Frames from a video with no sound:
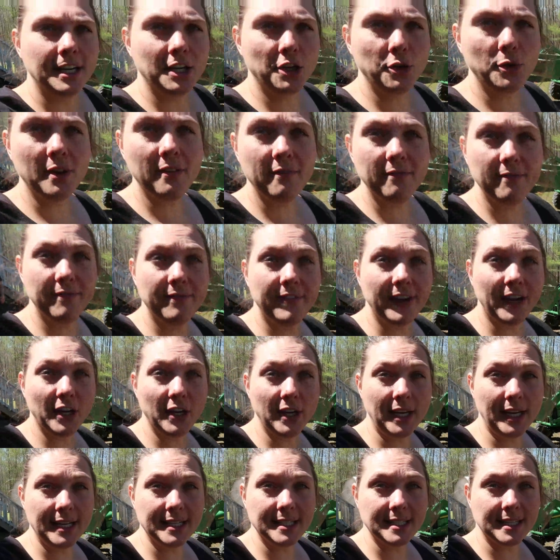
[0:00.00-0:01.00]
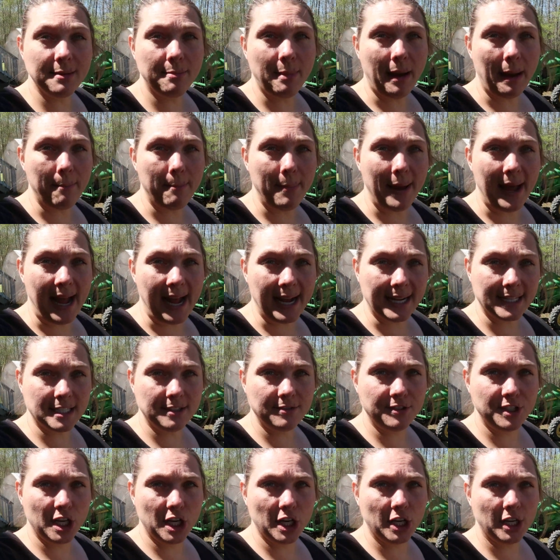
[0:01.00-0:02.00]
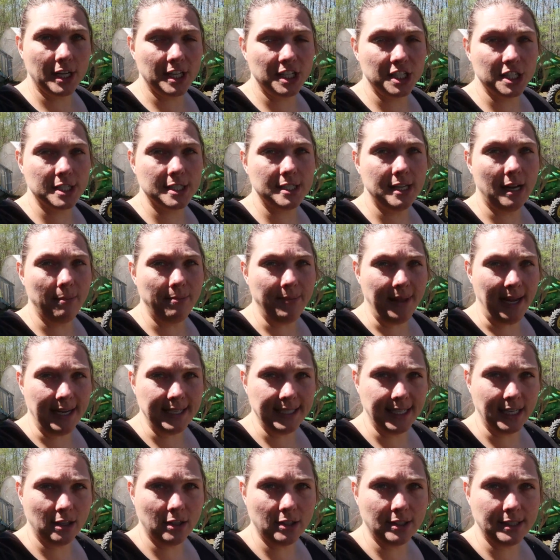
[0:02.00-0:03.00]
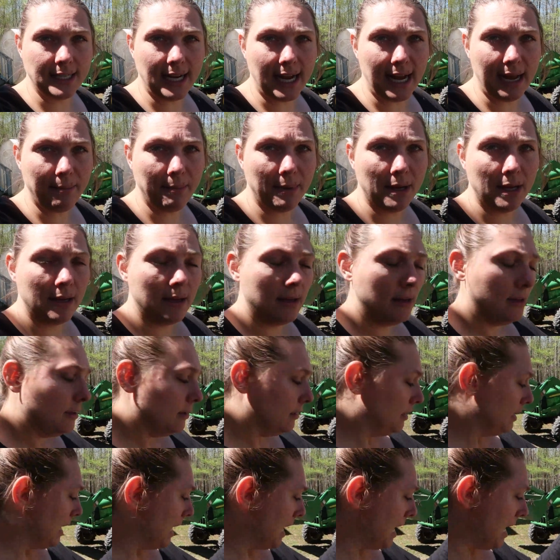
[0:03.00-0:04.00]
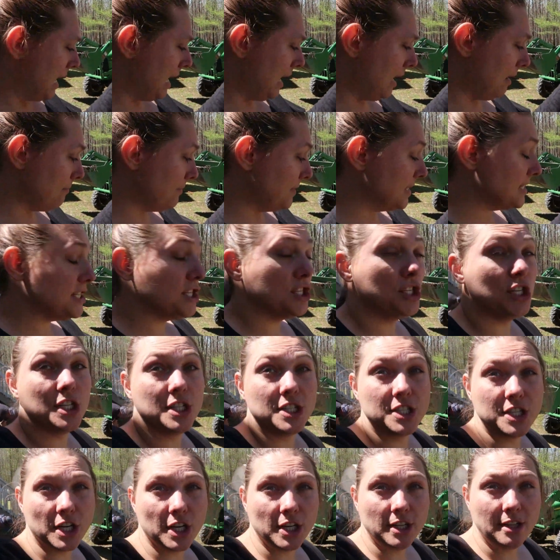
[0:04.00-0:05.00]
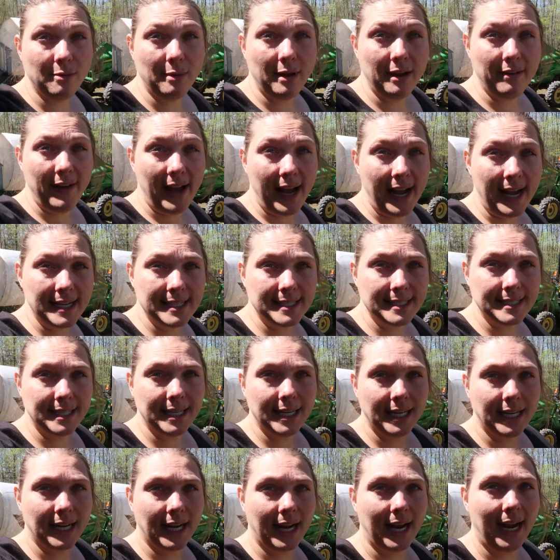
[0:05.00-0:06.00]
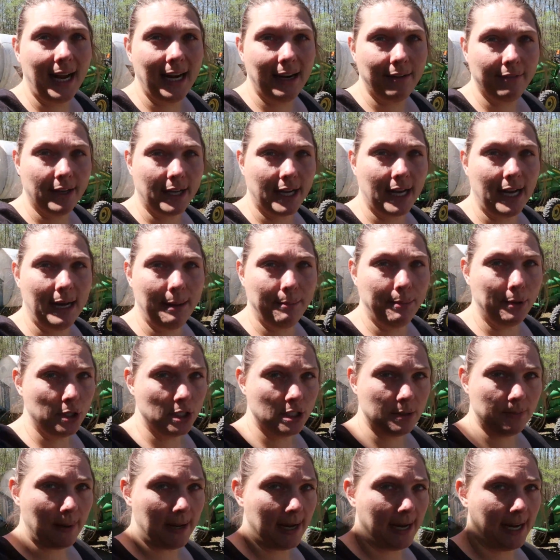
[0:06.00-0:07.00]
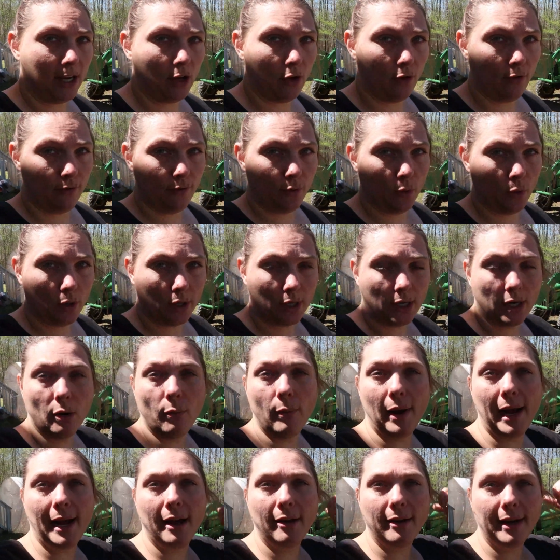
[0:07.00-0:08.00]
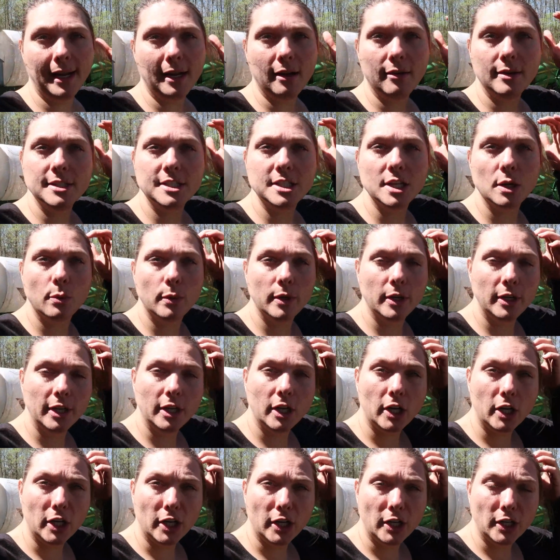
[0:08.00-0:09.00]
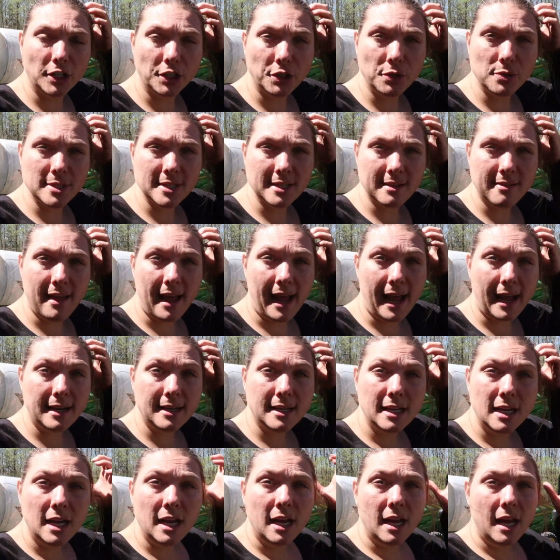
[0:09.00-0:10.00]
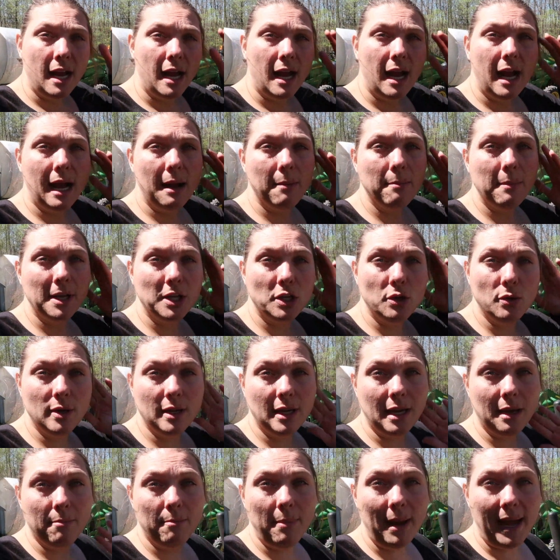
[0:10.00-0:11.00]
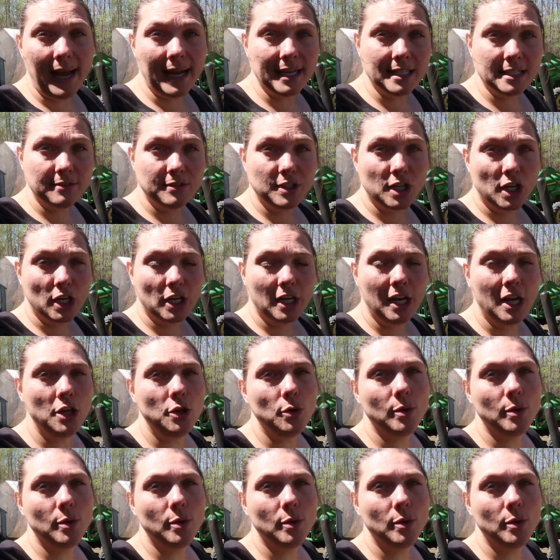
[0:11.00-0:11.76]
Now you can very easily buy bags of dirt and just dump that down on top. This is just dirt that we've had sitting in kind of a compost pile for a while now, and so we are using that. But you can get bags of dirt.